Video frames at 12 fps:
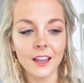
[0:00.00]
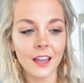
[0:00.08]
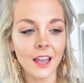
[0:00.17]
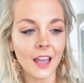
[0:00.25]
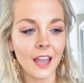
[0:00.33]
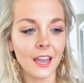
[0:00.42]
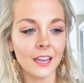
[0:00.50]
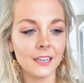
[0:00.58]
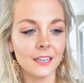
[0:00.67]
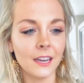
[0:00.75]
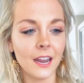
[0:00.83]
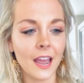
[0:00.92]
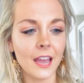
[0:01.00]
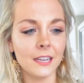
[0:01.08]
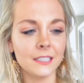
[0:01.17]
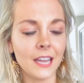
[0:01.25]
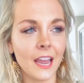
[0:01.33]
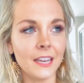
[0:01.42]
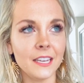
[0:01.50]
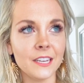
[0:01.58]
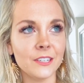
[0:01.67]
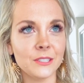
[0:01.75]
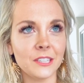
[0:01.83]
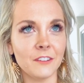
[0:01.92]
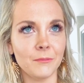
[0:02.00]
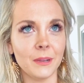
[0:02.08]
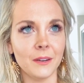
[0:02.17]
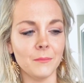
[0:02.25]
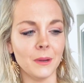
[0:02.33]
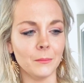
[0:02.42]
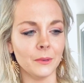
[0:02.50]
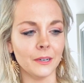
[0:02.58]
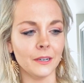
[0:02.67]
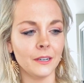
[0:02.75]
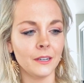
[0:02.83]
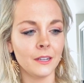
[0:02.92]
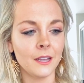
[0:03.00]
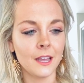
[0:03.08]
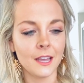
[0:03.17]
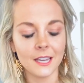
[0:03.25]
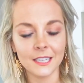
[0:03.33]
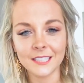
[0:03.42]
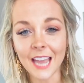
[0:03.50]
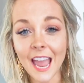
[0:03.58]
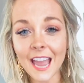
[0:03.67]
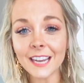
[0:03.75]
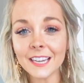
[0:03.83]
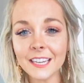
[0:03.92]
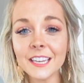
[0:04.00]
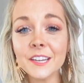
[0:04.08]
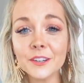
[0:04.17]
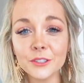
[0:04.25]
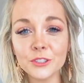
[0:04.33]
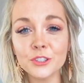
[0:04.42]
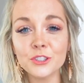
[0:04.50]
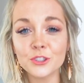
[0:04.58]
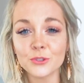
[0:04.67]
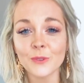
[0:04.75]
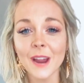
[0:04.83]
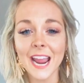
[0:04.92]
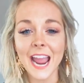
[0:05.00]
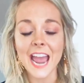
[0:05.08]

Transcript: And 10 years I've been a member. 10 years straight, and